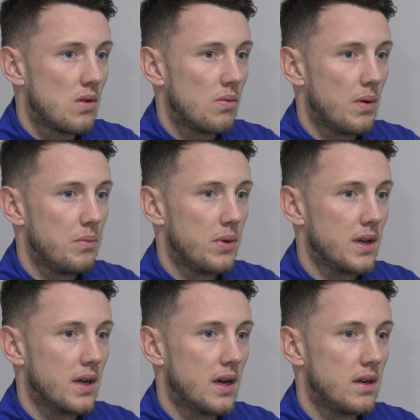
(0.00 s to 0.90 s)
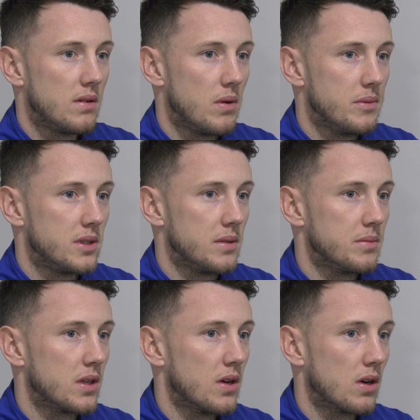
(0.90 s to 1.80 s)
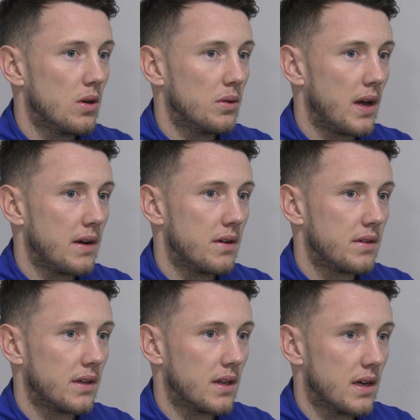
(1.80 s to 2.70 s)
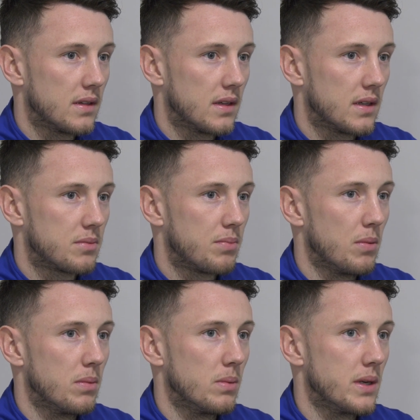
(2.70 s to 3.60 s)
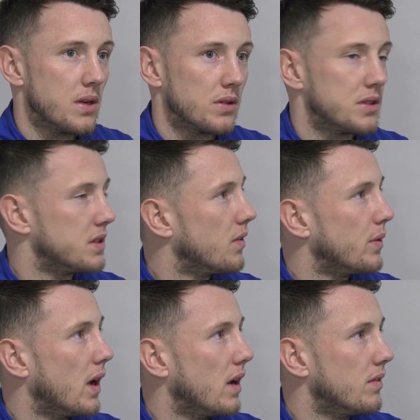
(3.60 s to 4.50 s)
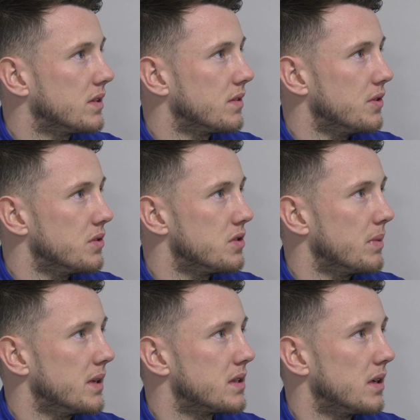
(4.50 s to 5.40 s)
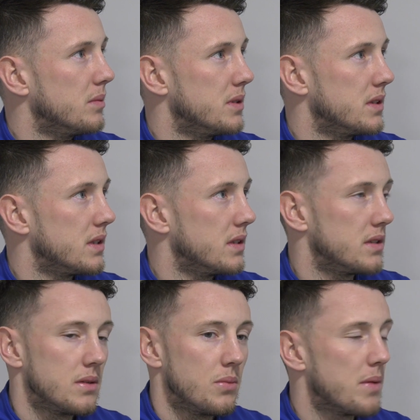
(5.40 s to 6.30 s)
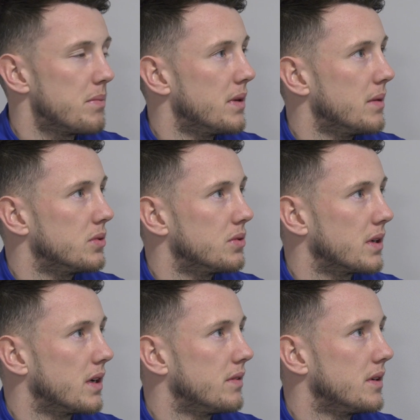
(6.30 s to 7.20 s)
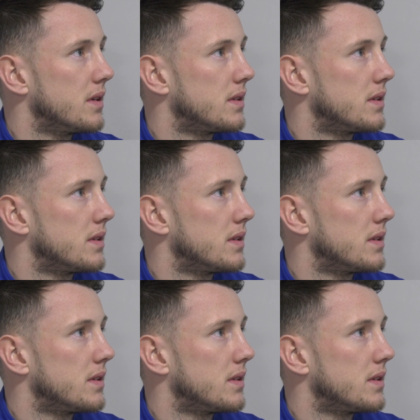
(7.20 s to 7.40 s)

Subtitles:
when we seem to go a goal down, I think that's probably knocked the stuffing out of us a few too many times this season, and we haven't been able to recover.